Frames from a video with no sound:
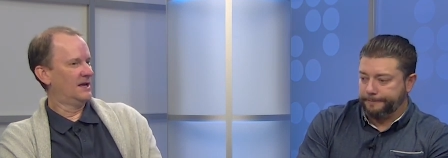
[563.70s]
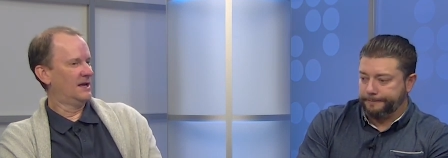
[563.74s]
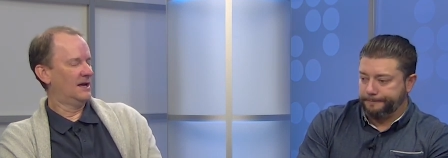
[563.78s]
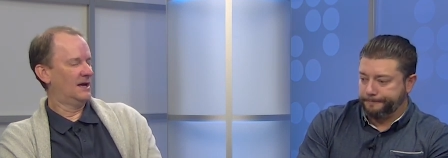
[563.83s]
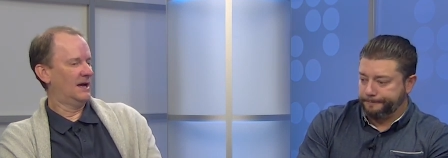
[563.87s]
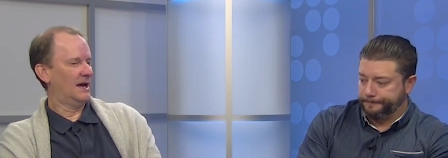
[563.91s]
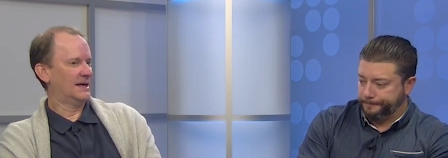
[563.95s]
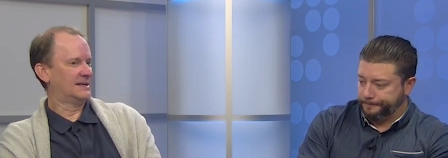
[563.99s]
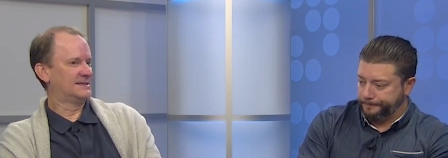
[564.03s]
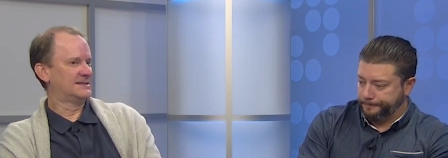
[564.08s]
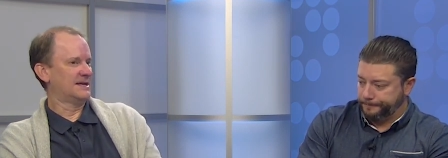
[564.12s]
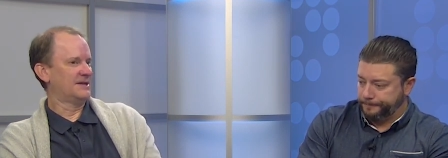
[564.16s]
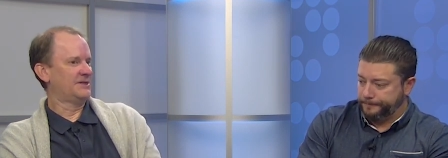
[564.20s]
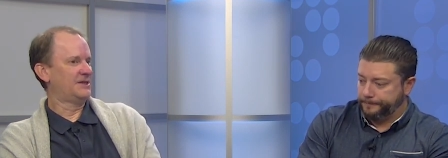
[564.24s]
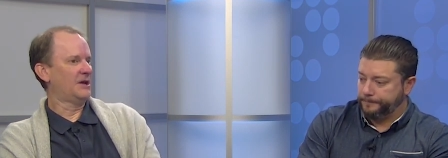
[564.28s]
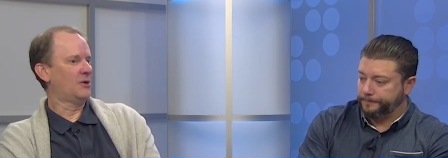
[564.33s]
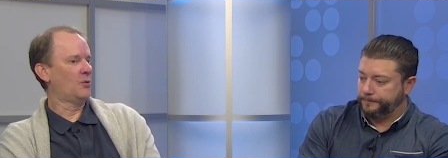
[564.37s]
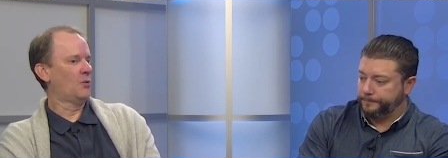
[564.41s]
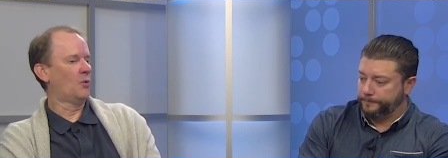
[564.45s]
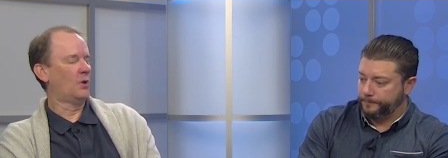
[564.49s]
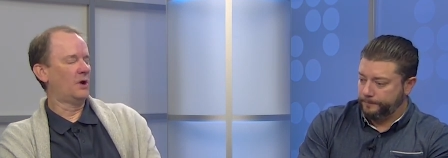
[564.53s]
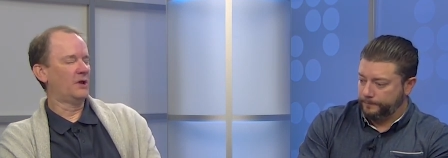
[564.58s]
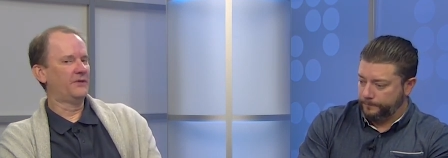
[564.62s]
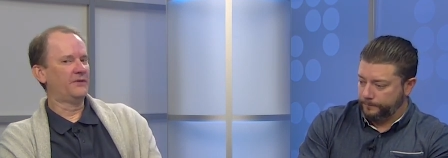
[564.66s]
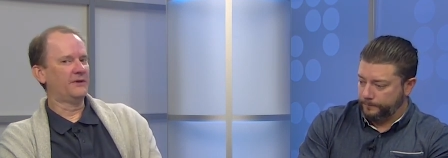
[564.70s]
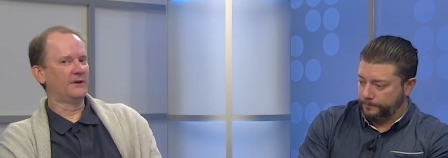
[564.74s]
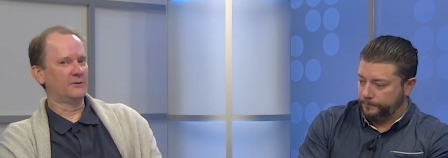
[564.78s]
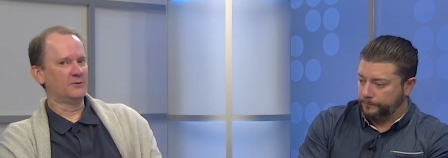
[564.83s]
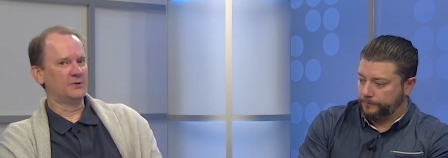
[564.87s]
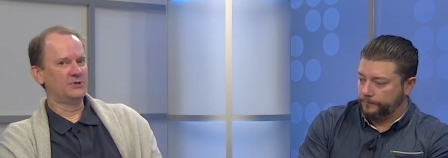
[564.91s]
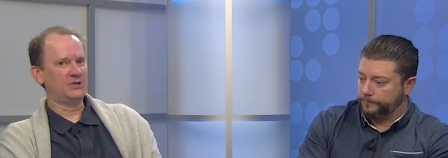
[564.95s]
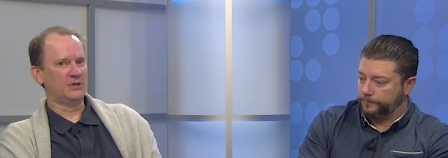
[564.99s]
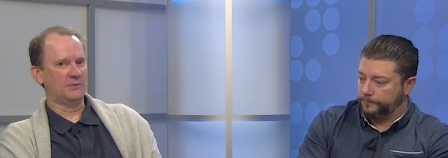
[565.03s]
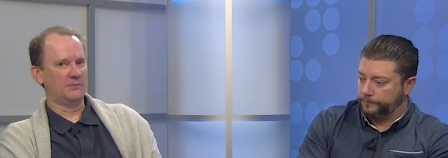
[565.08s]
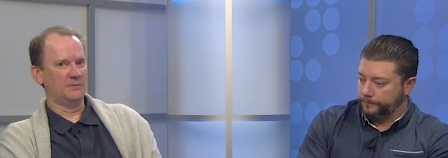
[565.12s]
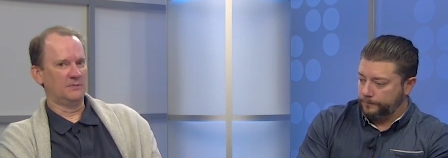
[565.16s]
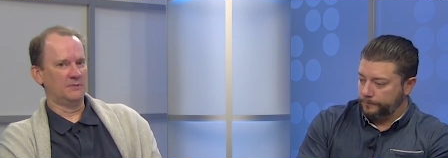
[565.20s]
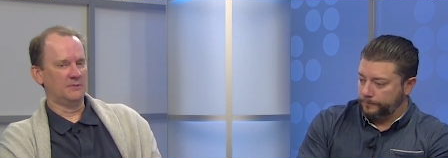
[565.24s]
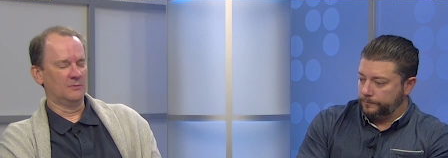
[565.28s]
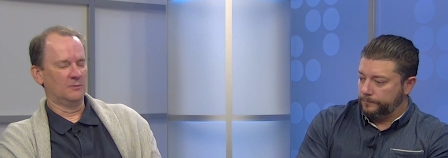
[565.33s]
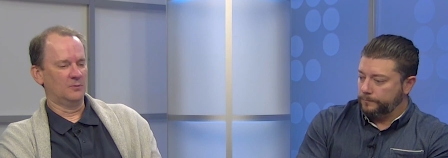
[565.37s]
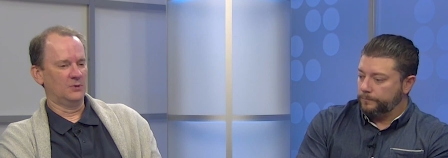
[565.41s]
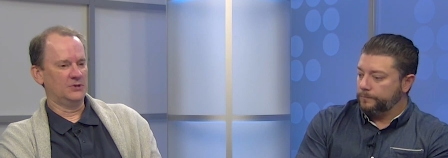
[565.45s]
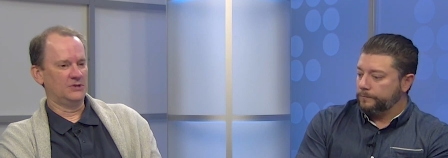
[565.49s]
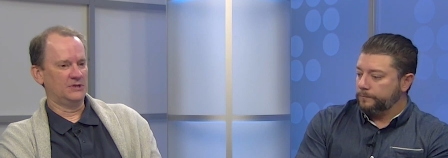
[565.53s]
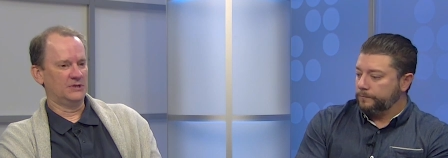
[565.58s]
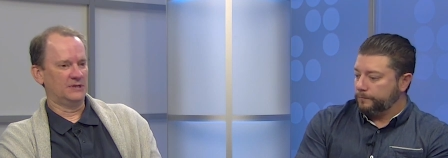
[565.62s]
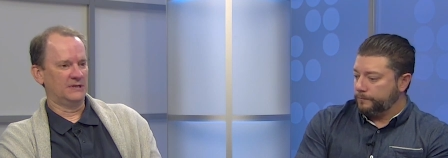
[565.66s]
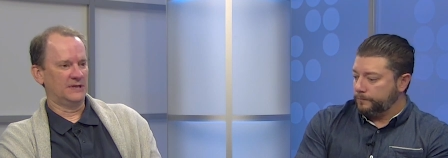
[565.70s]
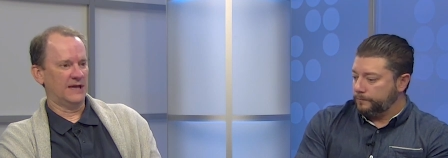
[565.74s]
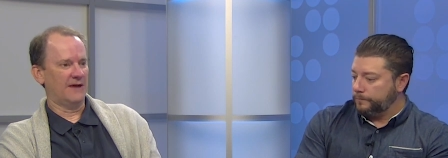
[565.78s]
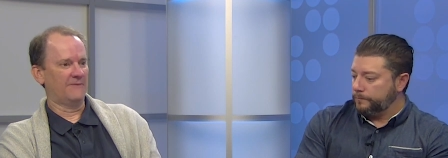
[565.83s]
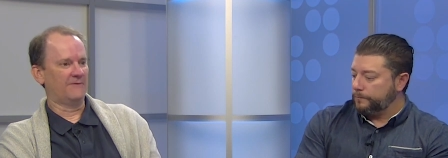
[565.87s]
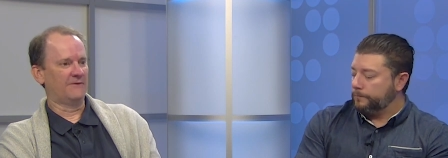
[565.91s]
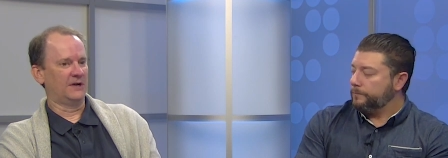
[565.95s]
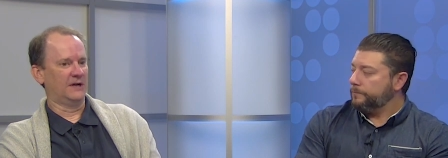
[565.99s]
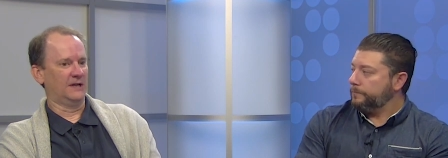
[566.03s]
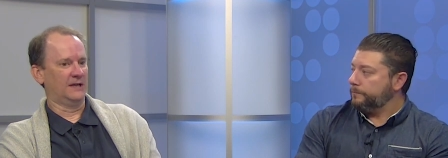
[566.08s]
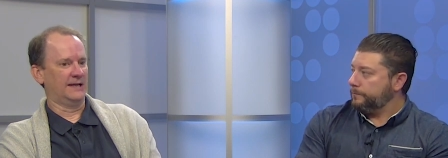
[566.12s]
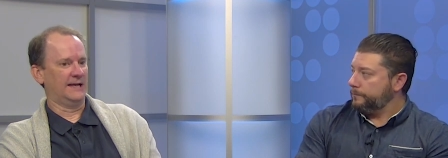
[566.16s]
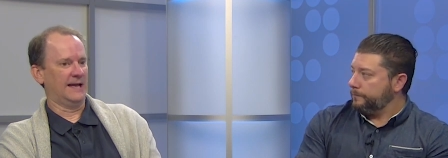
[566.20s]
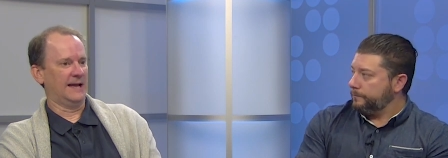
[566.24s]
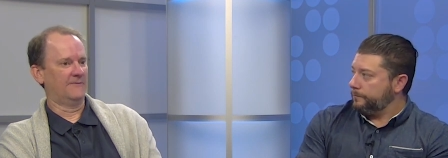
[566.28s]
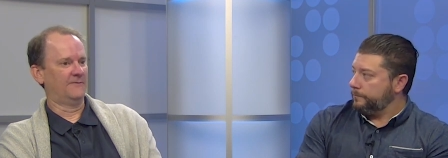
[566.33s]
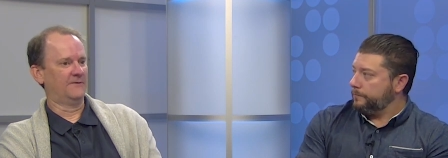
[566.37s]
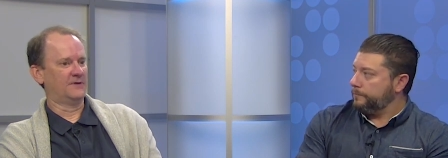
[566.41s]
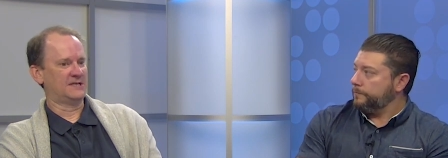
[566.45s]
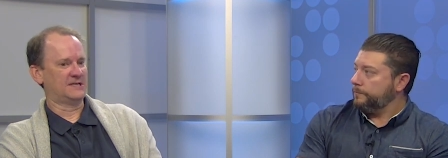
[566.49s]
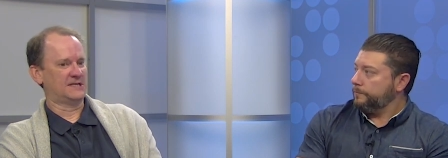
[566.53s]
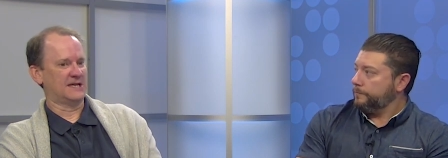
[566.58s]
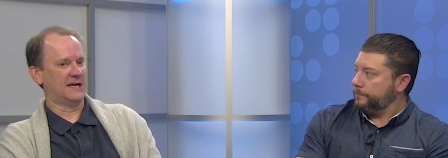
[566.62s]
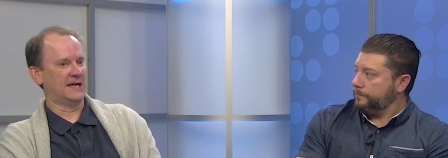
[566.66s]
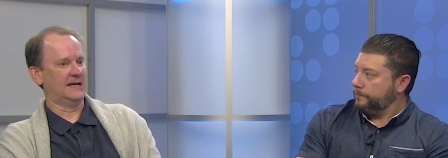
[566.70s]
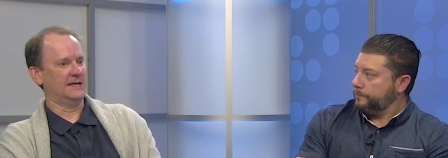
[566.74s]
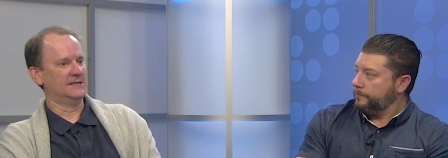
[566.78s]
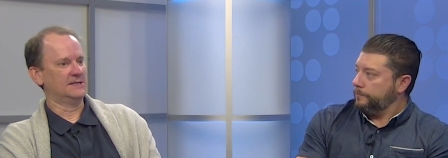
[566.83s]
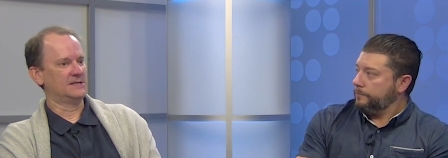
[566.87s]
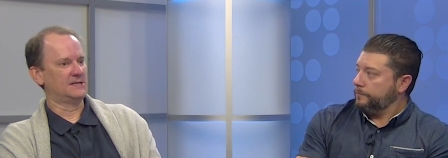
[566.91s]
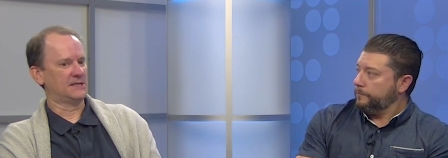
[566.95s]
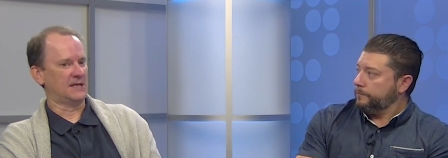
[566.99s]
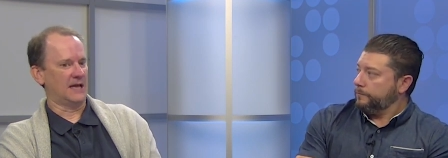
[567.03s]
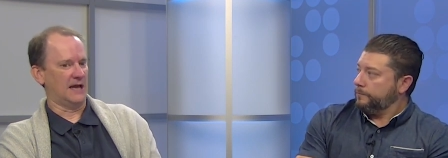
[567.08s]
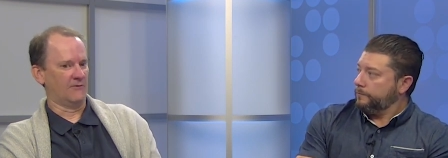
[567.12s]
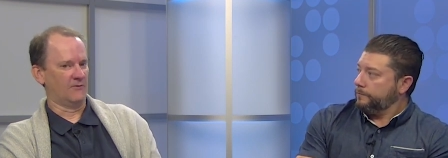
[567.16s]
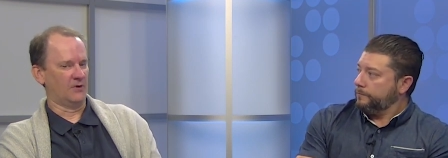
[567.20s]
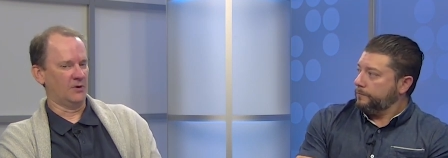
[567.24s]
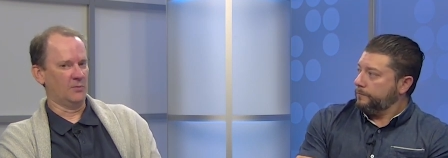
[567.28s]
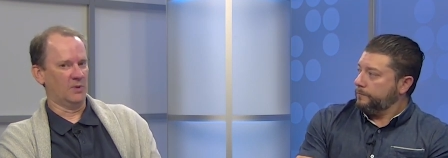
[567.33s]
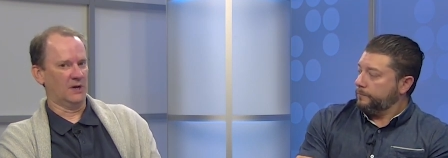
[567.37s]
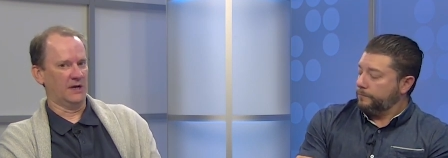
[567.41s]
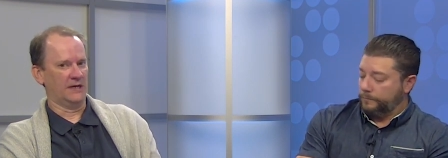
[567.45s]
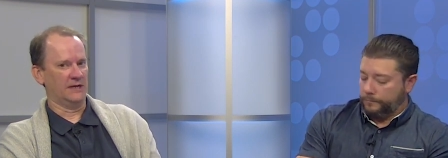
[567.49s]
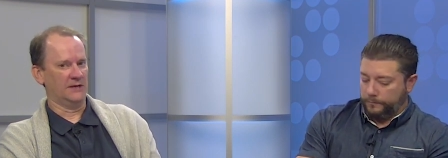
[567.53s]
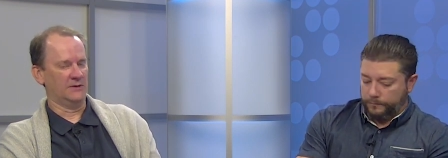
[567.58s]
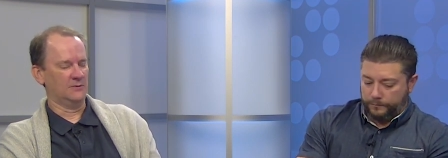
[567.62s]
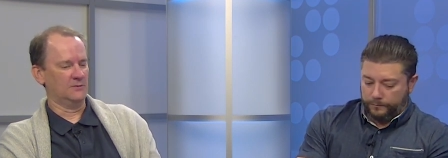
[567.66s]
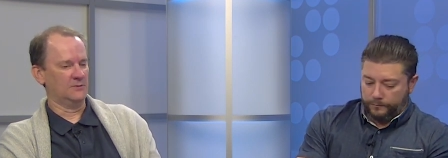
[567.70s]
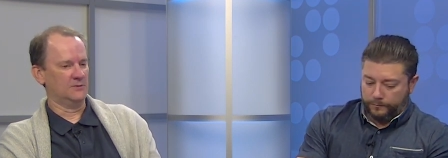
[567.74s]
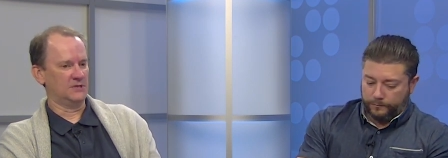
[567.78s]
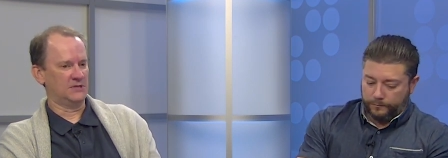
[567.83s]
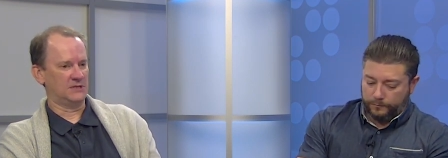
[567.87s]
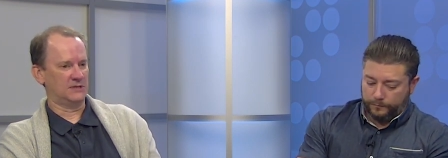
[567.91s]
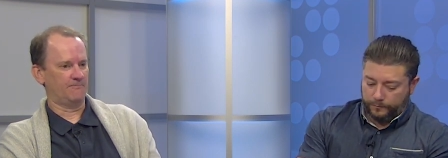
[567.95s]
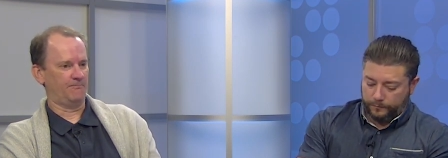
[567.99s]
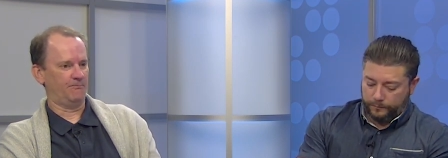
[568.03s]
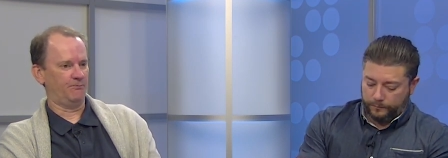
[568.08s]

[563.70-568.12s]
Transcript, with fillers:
Speaker 1: Because uh, I think one thing we should we should definitely emphasize to everybody who's